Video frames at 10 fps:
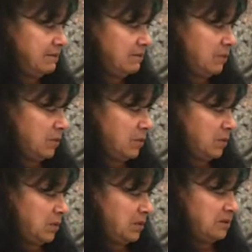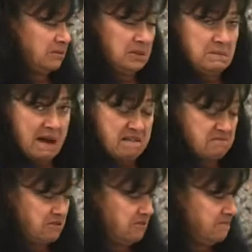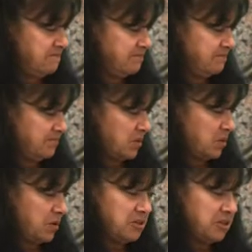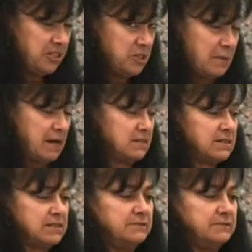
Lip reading: or in the bathroom or in your lunchbox.